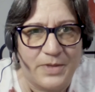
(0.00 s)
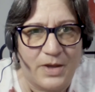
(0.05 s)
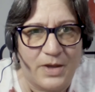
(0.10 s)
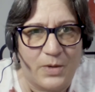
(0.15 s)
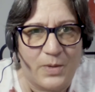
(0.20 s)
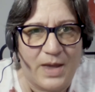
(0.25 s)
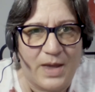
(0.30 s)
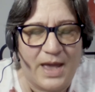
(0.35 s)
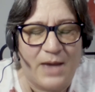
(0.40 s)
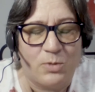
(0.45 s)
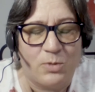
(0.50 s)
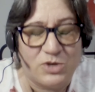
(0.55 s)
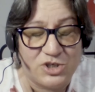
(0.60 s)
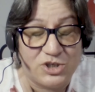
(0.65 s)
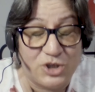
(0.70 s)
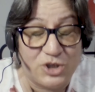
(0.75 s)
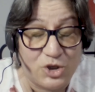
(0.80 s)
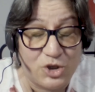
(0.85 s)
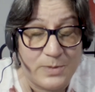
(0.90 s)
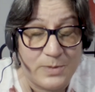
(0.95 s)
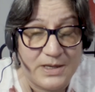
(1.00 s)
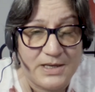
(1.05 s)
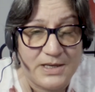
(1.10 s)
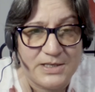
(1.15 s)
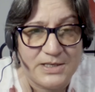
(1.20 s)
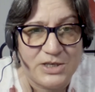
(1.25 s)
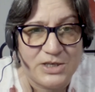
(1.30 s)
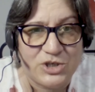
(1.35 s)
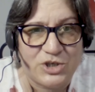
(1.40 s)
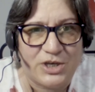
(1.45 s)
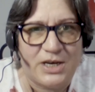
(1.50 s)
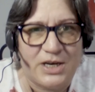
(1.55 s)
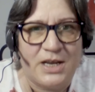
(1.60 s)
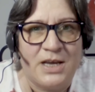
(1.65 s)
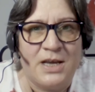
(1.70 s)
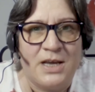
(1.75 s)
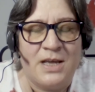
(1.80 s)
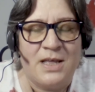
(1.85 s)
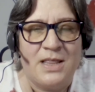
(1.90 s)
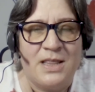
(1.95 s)
okay, which is a human condition,
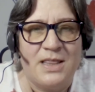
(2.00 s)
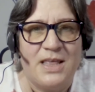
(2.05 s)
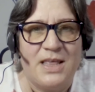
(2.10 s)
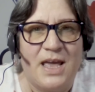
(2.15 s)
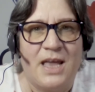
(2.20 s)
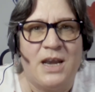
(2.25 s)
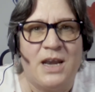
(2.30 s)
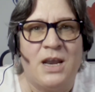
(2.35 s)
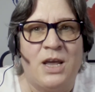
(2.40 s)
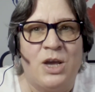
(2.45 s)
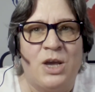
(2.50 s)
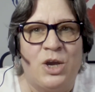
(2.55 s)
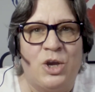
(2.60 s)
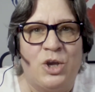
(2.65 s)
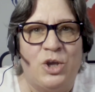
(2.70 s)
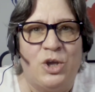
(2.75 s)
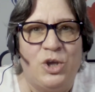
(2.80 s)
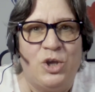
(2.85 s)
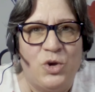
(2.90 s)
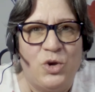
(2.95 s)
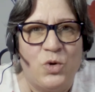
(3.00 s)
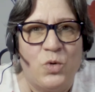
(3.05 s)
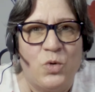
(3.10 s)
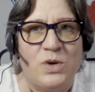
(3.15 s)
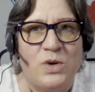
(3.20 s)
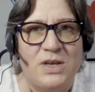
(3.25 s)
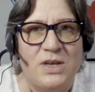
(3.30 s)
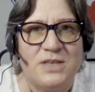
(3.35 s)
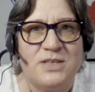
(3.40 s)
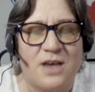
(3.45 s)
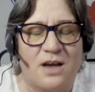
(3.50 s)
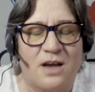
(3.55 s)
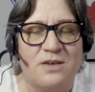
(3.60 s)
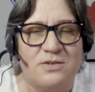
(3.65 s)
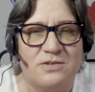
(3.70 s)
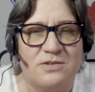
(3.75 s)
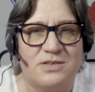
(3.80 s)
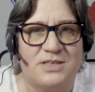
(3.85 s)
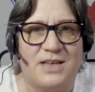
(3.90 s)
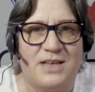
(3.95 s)
then you need to
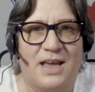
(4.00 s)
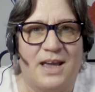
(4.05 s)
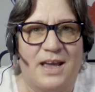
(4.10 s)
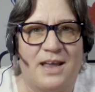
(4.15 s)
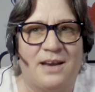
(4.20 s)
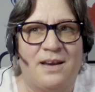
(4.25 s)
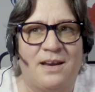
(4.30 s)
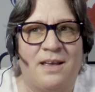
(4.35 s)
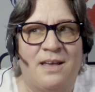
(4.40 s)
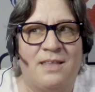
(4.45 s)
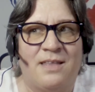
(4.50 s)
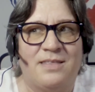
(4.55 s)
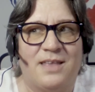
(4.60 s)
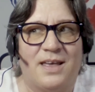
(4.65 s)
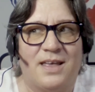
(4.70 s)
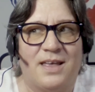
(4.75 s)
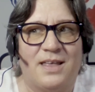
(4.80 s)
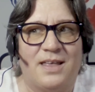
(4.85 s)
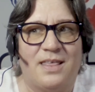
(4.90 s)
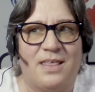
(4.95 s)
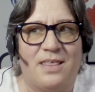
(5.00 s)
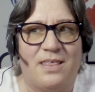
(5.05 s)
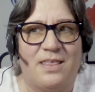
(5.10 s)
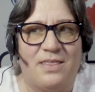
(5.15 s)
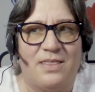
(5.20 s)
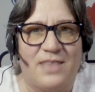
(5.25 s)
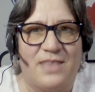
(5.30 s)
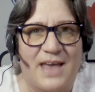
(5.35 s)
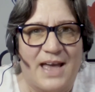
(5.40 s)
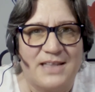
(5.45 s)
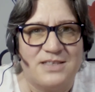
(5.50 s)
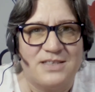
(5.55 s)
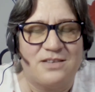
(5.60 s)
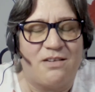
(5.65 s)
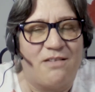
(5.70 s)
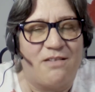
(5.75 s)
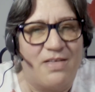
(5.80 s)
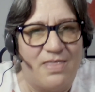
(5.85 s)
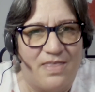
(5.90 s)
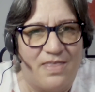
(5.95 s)
understand that that's
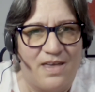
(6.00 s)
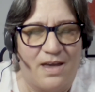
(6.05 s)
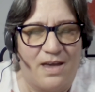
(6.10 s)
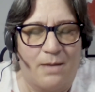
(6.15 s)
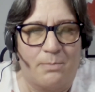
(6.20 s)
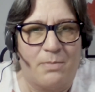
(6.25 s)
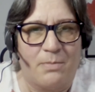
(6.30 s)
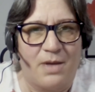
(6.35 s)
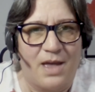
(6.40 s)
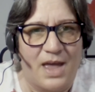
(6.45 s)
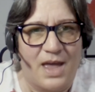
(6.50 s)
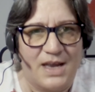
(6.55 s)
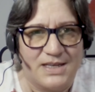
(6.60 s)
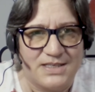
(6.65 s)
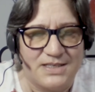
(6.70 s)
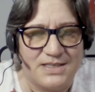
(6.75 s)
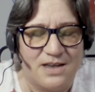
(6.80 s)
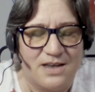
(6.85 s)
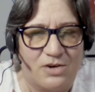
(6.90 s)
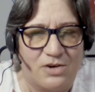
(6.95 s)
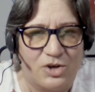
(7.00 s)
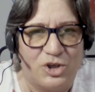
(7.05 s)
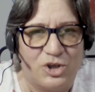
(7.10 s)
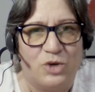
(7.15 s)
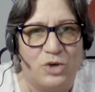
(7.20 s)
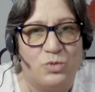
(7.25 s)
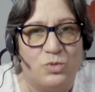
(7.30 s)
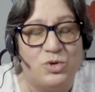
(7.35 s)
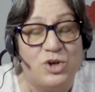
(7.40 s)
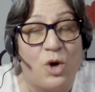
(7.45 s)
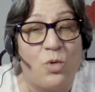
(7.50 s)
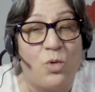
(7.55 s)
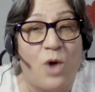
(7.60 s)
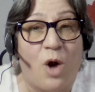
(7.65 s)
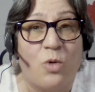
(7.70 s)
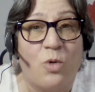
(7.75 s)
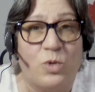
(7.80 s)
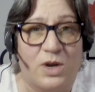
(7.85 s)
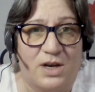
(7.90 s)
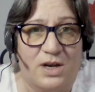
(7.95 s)
on them and it's not on you. Don't
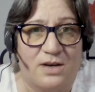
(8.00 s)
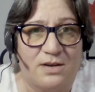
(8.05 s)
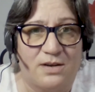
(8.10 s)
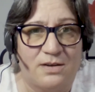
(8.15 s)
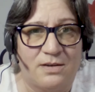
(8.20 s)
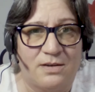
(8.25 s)
own it.